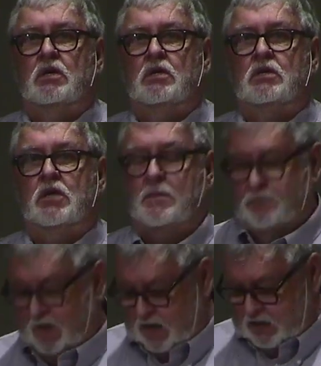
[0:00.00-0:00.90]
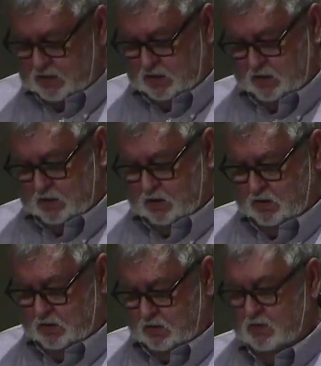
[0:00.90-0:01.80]
Keep fighting.
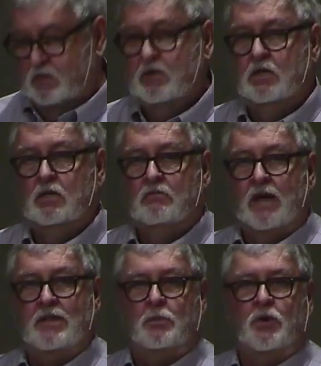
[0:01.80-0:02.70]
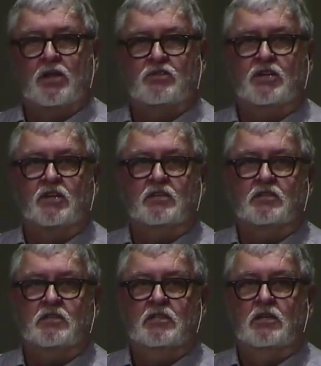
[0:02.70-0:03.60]
Find the breadsticks.